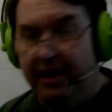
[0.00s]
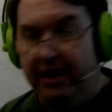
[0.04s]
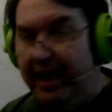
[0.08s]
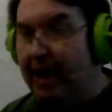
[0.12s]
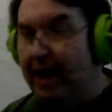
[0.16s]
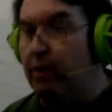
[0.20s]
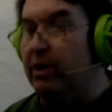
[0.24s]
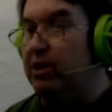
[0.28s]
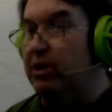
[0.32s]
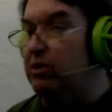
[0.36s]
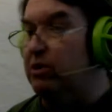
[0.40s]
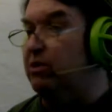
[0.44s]

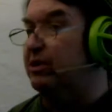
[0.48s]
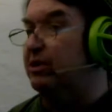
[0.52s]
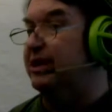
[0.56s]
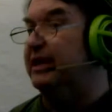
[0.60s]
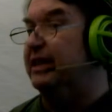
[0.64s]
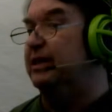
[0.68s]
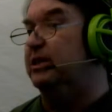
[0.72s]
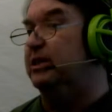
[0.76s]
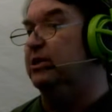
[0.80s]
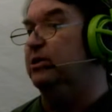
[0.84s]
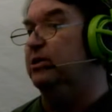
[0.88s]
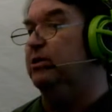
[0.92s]
Now,
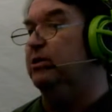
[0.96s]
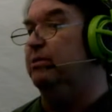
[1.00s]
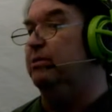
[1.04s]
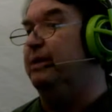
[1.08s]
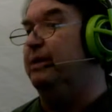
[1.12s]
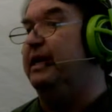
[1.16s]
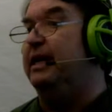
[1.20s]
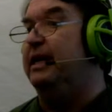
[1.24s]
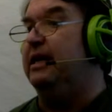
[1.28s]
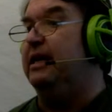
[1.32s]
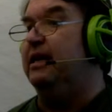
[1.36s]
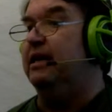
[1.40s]
according to
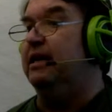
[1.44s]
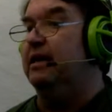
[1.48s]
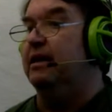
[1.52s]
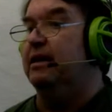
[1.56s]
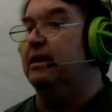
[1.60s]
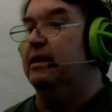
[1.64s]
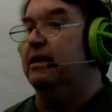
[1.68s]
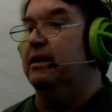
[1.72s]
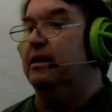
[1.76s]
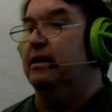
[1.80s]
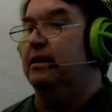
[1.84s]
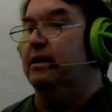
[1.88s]
me,
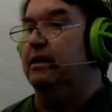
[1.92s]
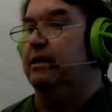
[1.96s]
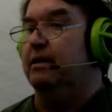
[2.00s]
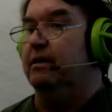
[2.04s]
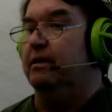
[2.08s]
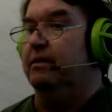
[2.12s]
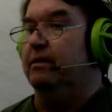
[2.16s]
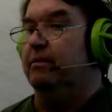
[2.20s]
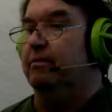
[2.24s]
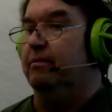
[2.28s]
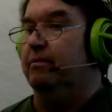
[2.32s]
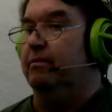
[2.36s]

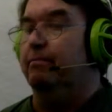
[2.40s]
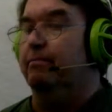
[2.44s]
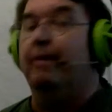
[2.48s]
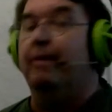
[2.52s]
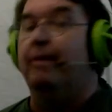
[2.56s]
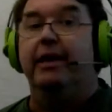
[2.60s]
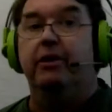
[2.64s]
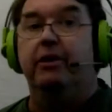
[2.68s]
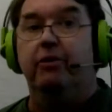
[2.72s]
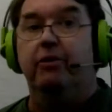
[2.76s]
my